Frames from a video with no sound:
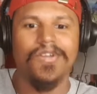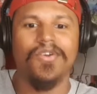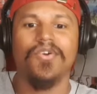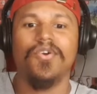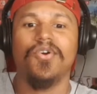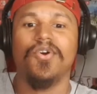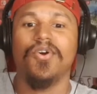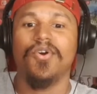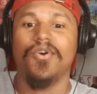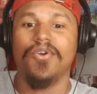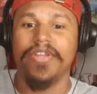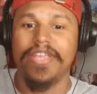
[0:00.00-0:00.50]

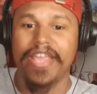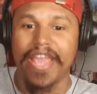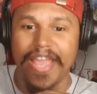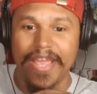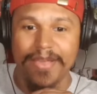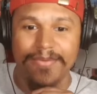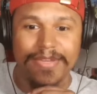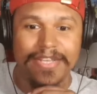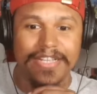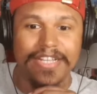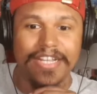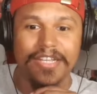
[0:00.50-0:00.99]
Oh, okay,
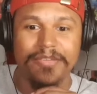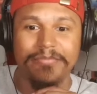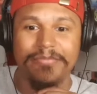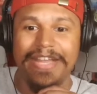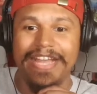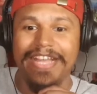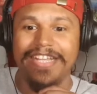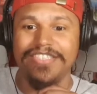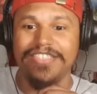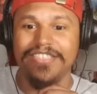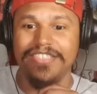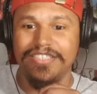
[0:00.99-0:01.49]
we collect
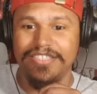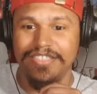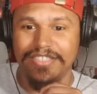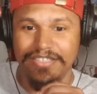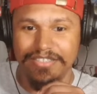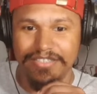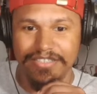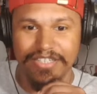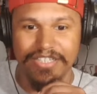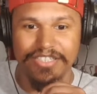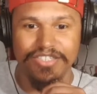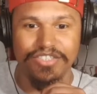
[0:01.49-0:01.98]

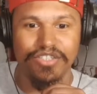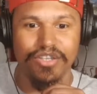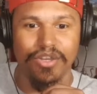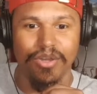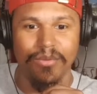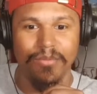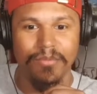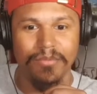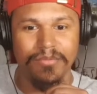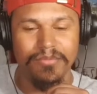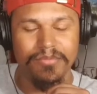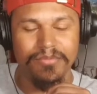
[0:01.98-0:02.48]
badges. That's
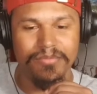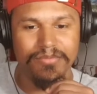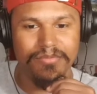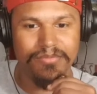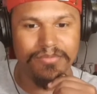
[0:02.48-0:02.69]
dope.